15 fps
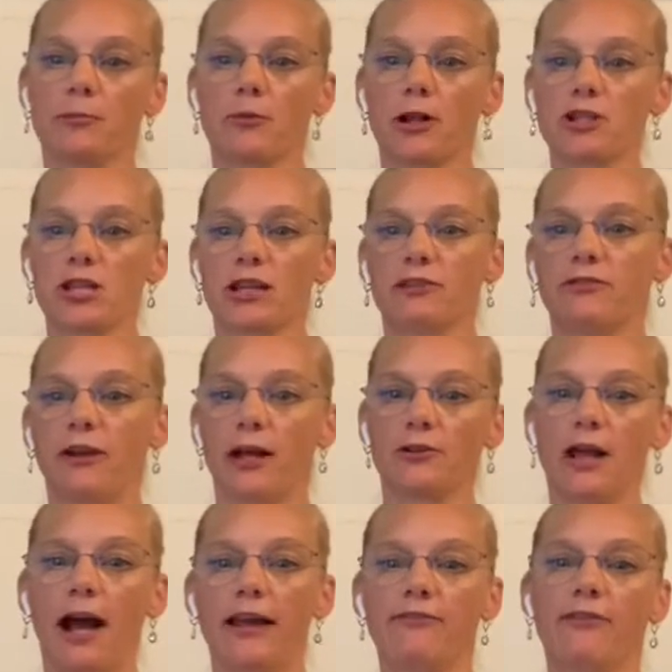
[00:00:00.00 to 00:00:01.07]
Project found
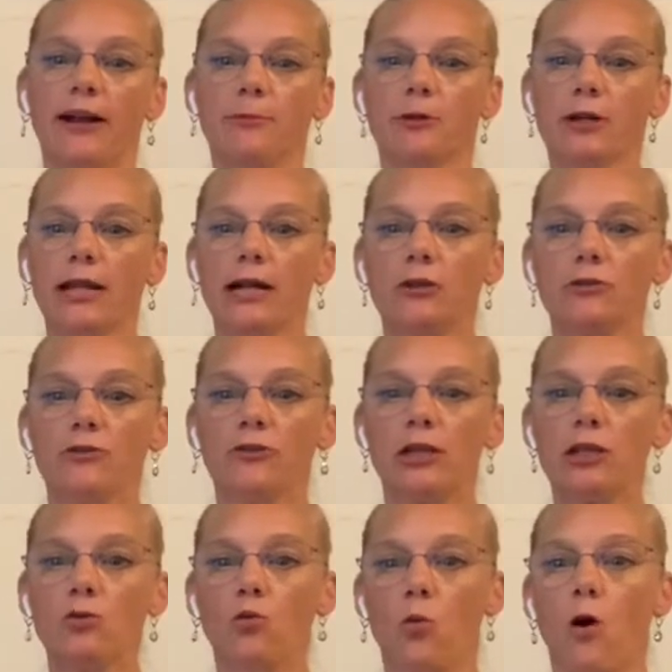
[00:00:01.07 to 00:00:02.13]
high fiber counts
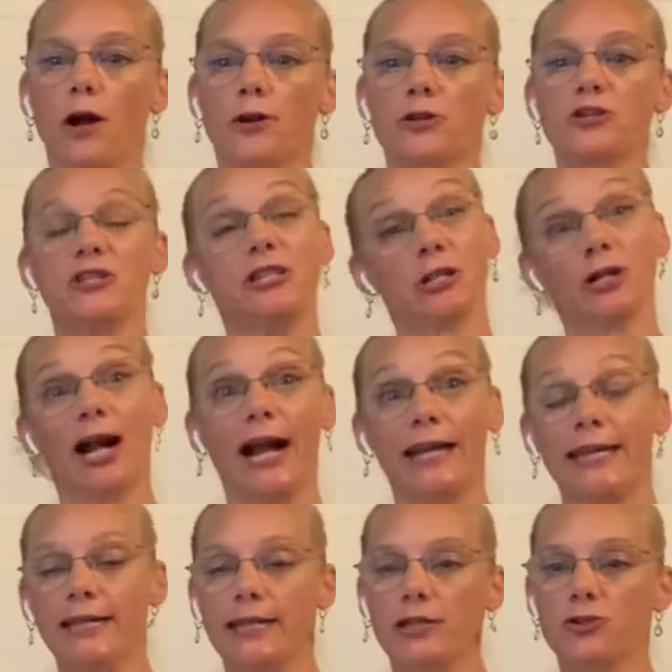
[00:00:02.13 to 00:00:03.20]
in waters near hiking